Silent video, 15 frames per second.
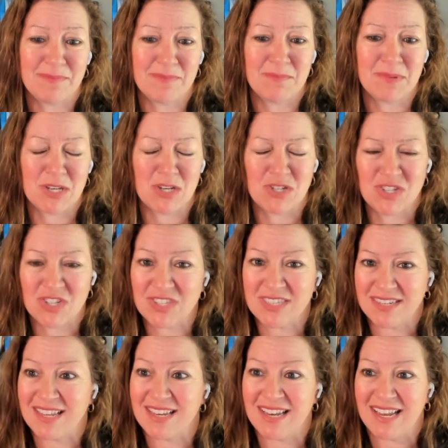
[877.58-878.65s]
but
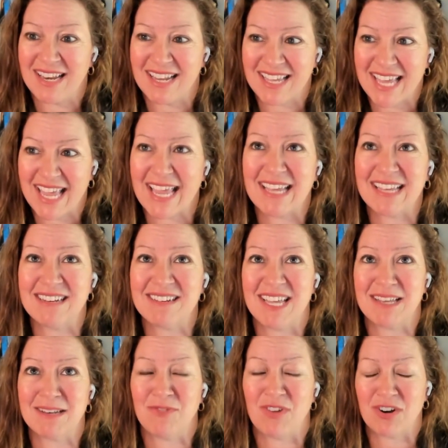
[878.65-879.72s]
it can
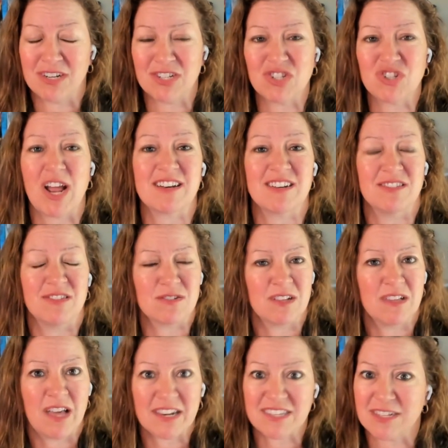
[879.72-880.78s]
get very distracting. There's a
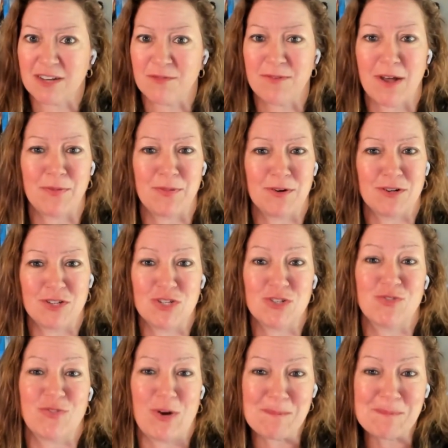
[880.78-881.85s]
lot of stuff out there to
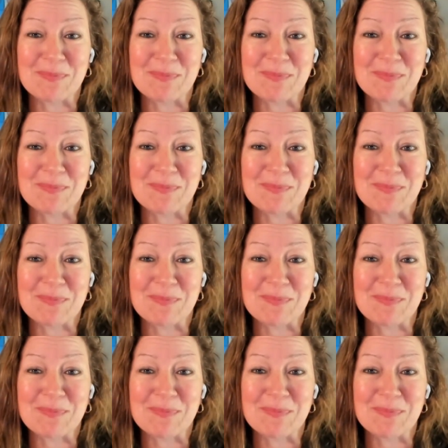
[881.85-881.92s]
choose from.